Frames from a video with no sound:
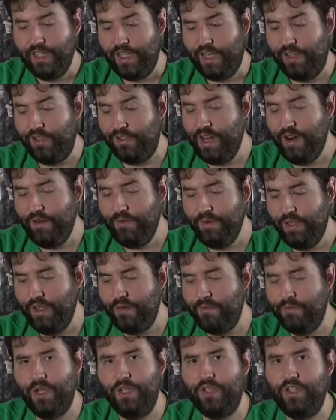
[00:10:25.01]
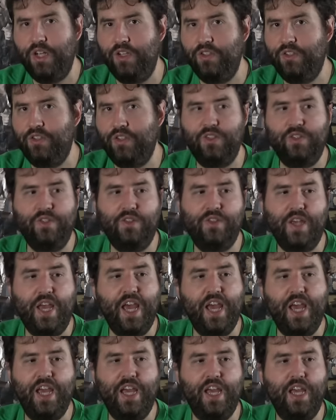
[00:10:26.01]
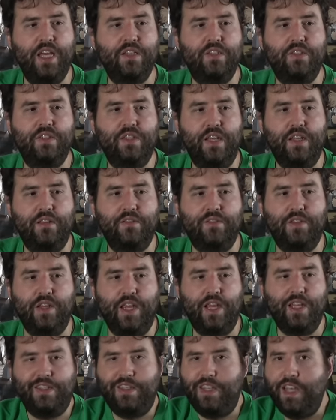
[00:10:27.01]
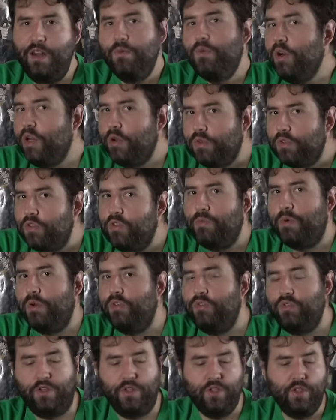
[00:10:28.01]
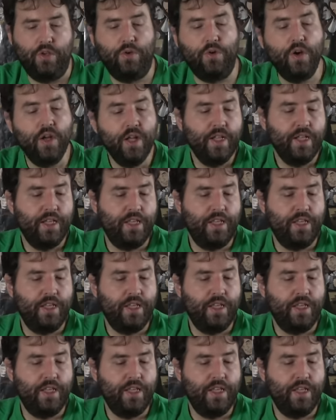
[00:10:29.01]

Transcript: Yeah, there's not really much else to say. It's it's it did what it was supposed to do.